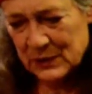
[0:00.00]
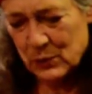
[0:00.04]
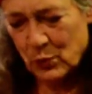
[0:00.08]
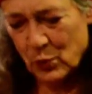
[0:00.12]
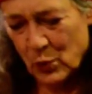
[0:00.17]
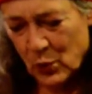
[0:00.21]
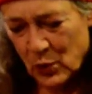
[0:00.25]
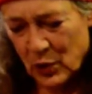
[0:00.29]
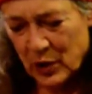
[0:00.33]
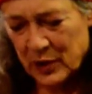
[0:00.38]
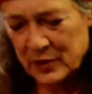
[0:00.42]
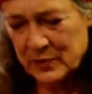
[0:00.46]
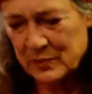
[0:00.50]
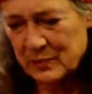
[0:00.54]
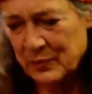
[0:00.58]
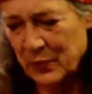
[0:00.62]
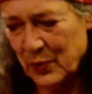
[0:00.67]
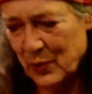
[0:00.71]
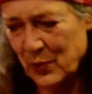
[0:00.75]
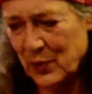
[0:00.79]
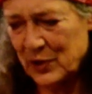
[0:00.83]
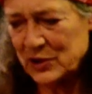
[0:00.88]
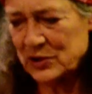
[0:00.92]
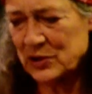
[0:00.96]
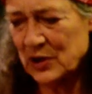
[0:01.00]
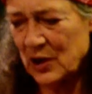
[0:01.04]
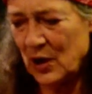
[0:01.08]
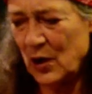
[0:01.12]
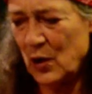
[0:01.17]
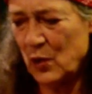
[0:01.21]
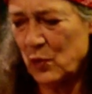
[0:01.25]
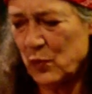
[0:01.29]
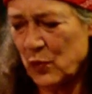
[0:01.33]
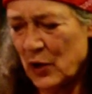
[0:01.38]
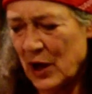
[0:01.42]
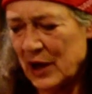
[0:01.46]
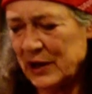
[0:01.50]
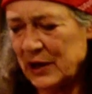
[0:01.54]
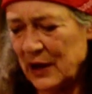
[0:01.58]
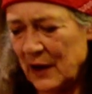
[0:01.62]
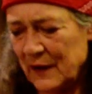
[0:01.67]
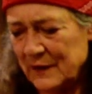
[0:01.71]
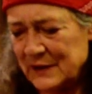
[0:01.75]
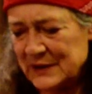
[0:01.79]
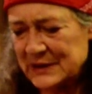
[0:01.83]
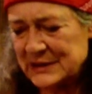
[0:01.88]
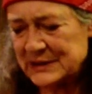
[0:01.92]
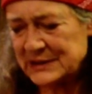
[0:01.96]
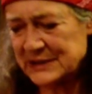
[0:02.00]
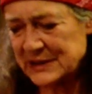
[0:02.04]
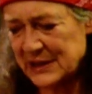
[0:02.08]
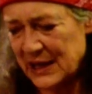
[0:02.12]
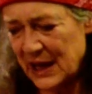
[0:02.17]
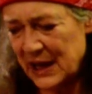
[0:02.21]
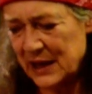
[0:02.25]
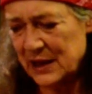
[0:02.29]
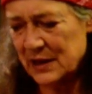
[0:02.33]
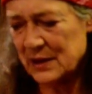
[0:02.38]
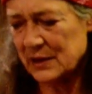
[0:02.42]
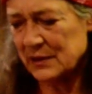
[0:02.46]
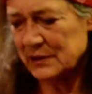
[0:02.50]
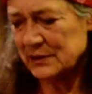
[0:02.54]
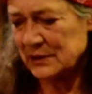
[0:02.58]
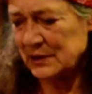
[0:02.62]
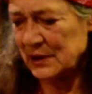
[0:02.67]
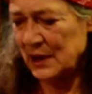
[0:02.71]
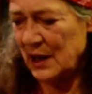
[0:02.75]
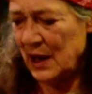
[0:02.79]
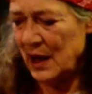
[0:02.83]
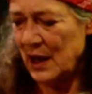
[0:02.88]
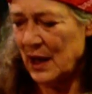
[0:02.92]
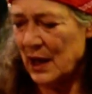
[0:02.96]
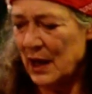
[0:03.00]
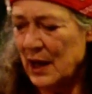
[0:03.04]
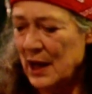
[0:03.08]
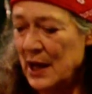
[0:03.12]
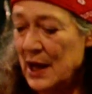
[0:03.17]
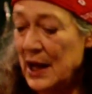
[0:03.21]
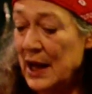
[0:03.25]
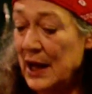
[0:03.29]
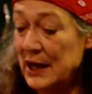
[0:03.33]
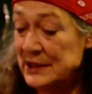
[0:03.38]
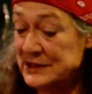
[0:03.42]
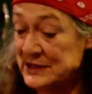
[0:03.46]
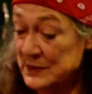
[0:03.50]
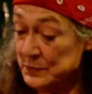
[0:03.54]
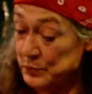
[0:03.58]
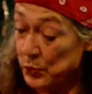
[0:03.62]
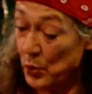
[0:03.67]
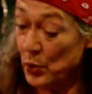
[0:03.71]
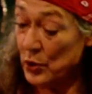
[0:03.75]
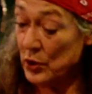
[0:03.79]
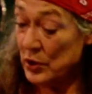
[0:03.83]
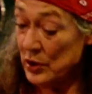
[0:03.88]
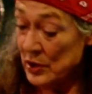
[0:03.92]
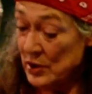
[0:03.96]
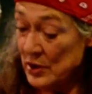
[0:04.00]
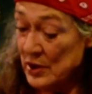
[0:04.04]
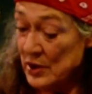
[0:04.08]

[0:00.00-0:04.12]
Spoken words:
1.0 right on the scale. Yeah. It's important.